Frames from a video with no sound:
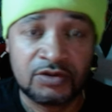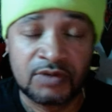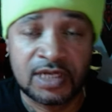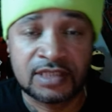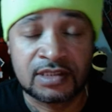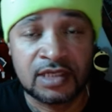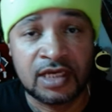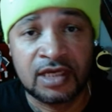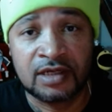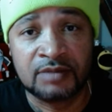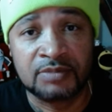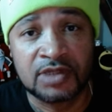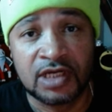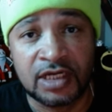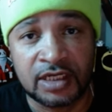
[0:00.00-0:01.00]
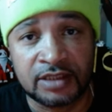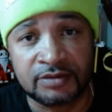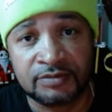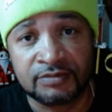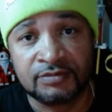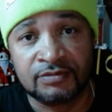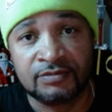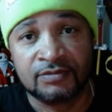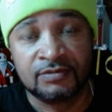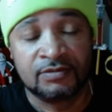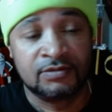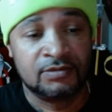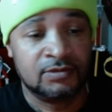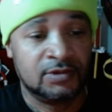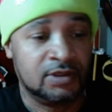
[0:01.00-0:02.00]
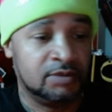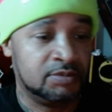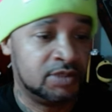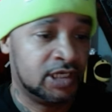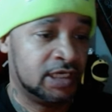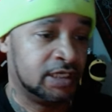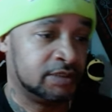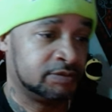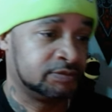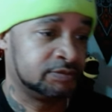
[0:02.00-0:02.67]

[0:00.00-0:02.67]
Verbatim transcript: you after that, I'm done. I'm done.